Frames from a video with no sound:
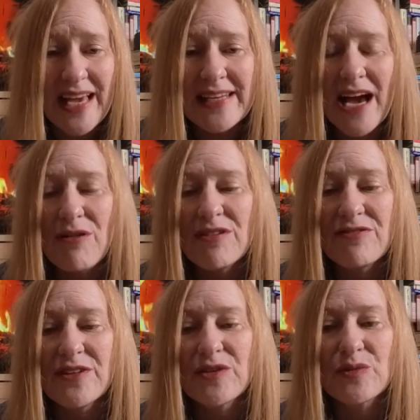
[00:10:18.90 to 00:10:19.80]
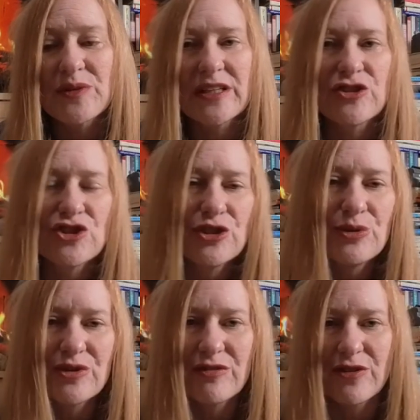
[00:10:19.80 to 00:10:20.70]
and how it feels when I
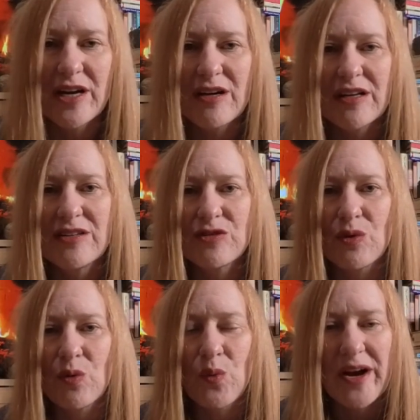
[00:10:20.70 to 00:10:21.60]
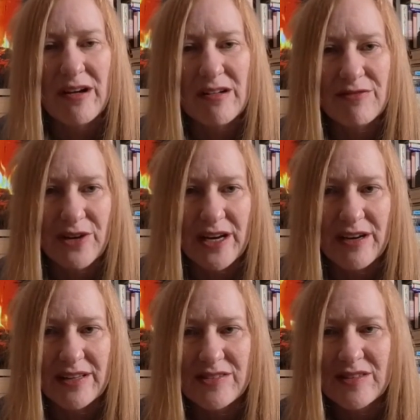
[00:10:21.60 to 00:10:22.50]
choose a fragrance or wear a
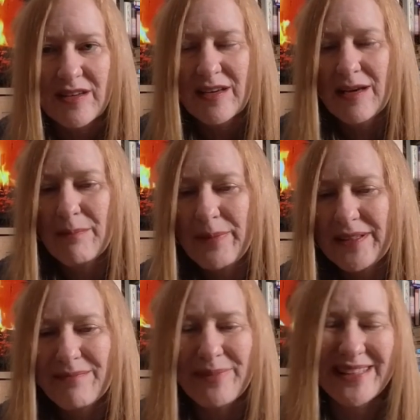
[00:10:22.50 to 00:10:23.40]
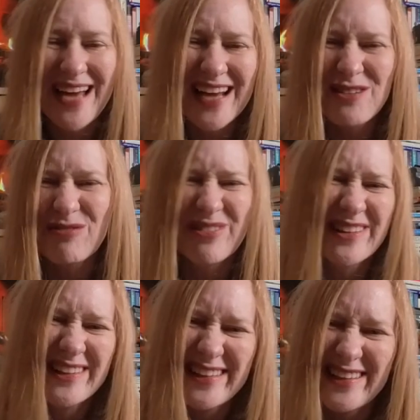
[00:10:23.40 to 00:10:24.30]
fragrance, but I don't
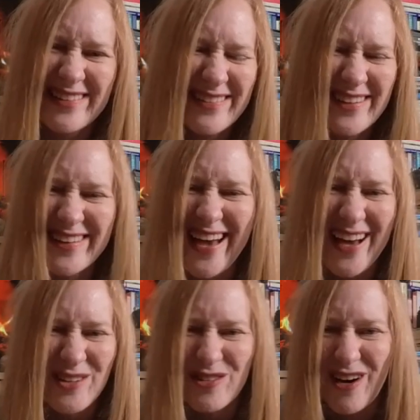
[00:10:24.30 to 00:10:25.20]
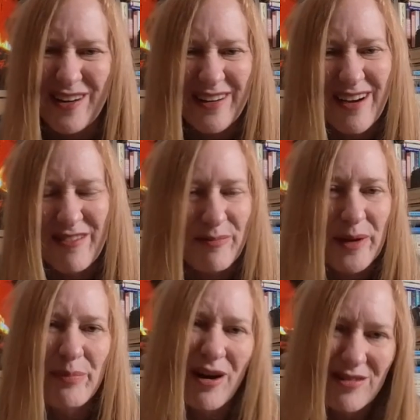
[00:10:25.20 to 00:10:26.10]
really need a catalog of
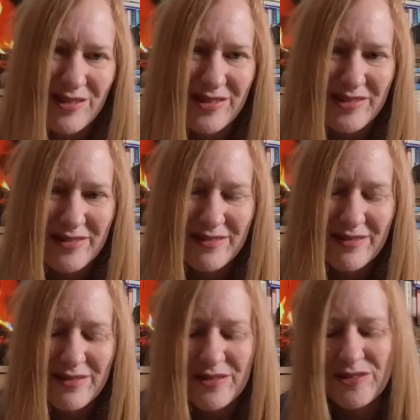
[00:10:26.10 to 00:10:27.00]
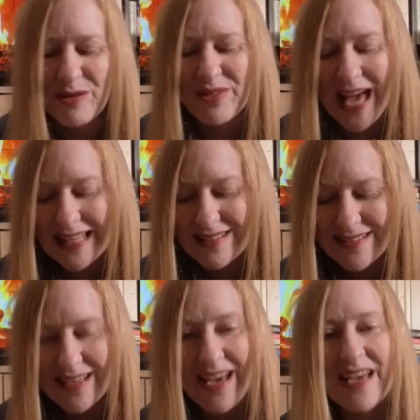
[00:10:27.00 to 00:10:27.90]
my bottles. So that
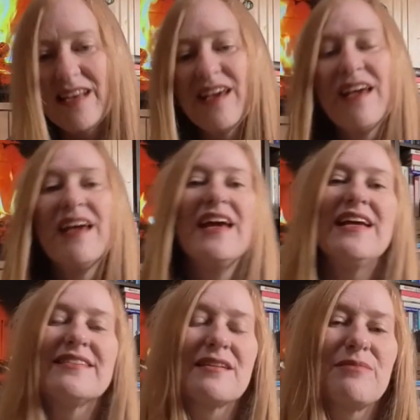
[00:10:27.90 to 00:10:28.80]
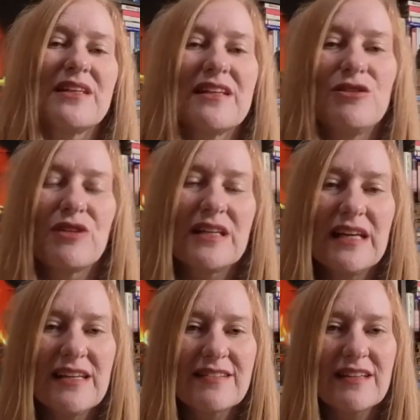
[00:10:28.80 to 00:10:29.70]
said, it's something that you could
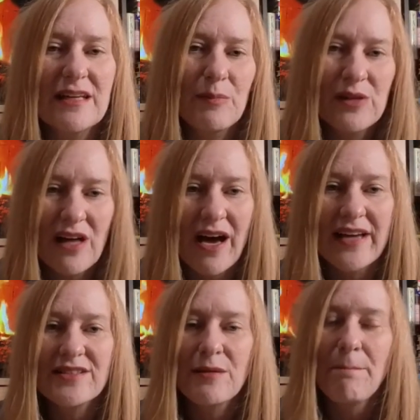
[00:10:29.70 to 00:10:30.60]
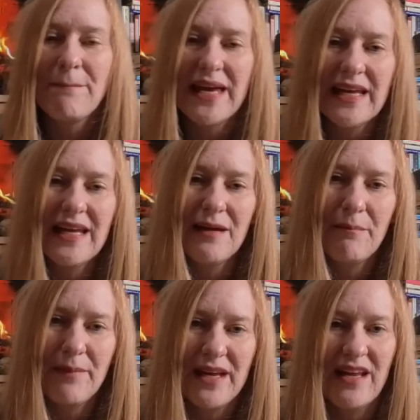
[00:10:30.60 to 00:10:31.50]
easily apply to many,
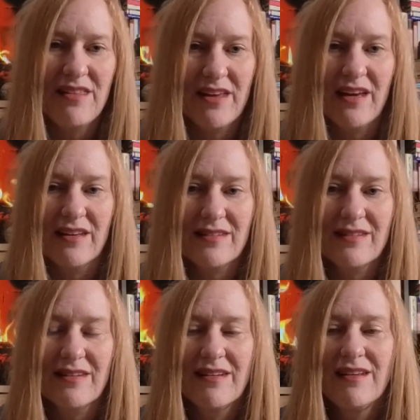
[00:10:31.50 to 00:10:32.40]
many things.